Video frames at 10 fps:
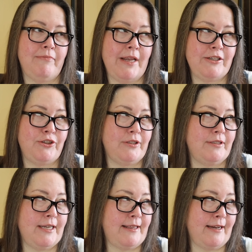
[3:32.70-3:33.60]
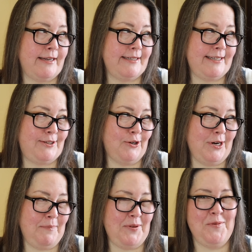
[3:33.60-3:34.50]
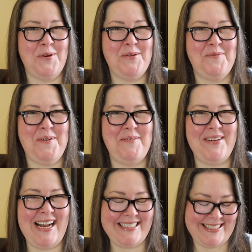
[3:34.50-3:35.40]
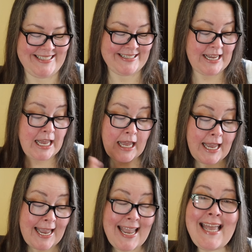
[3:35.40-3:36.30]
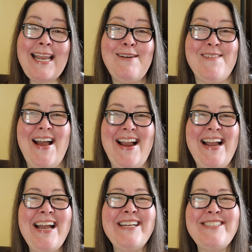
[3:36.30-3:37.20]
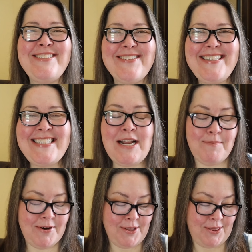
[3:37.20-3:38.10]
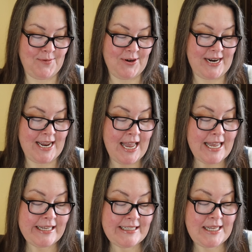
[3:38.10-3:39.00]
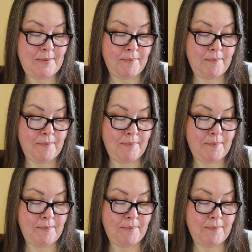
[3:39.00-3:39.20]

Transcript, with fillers: I shouldn't say that in case I turn up in one of my boxes. Anyway, choice number three is the